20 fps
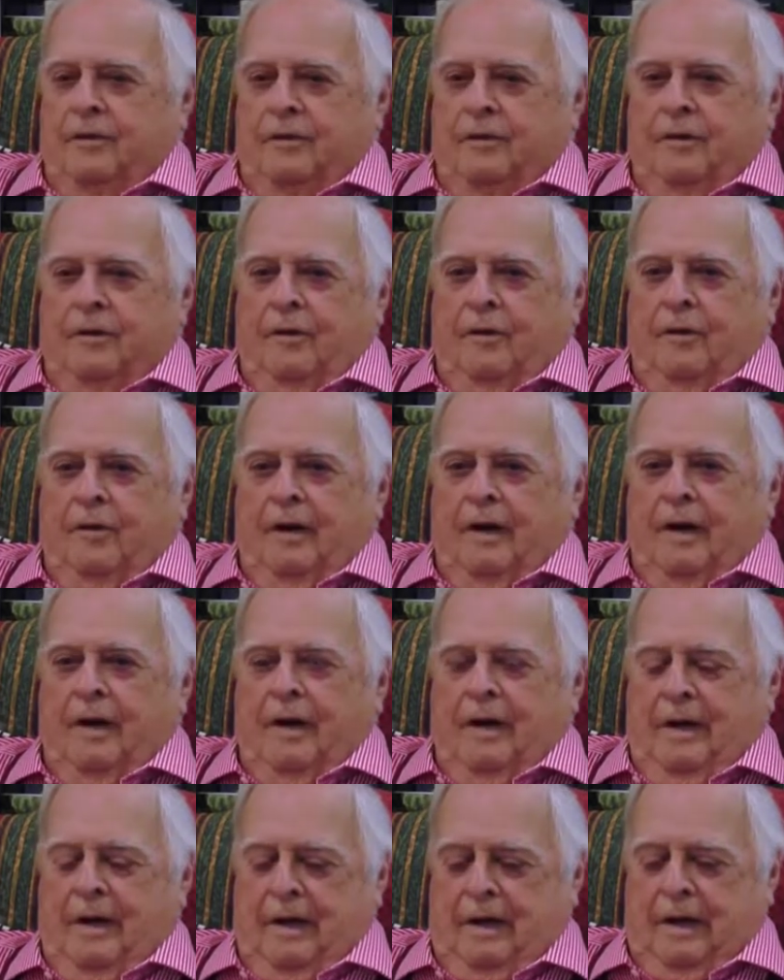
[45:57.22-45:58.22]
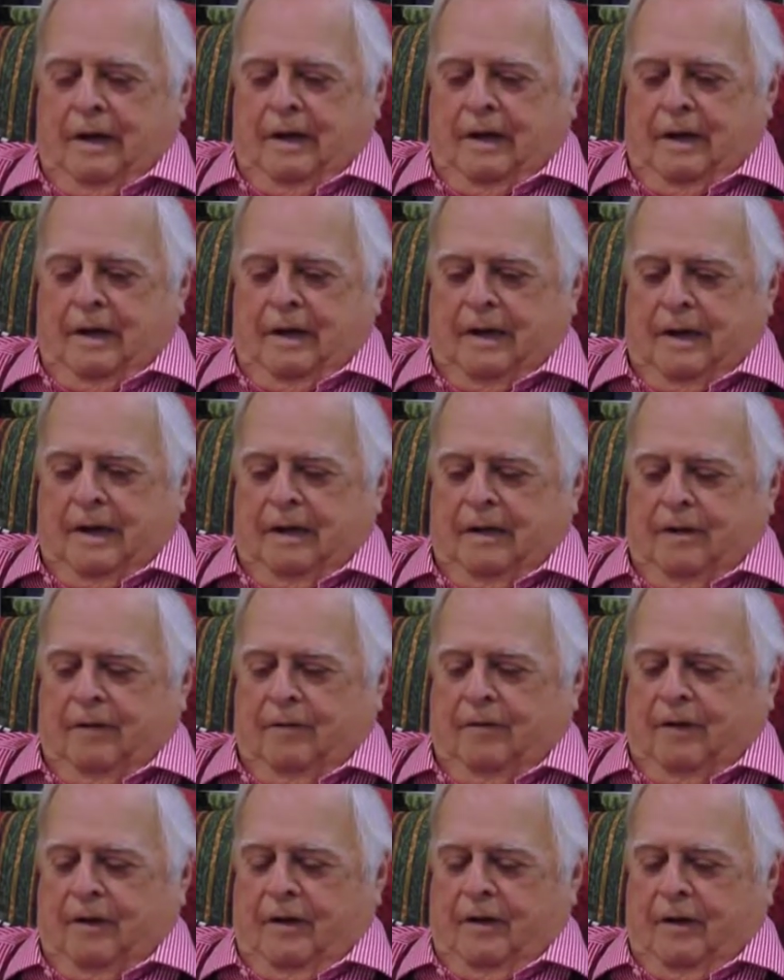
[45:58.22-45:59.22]
So I got out
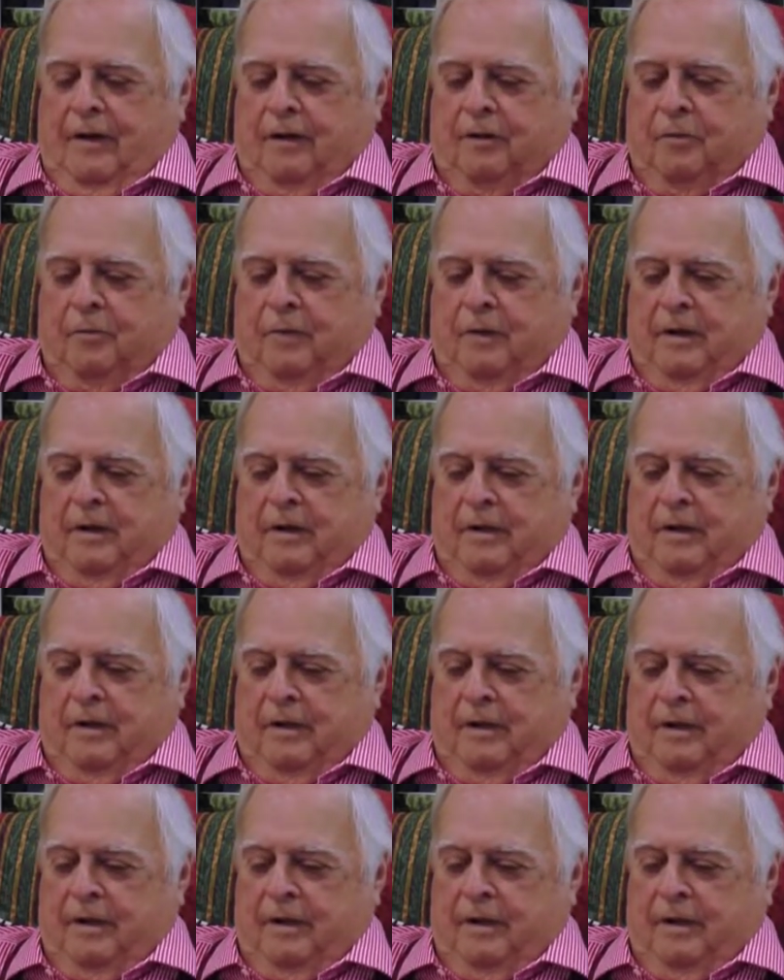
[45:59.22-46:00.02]
of the hospital and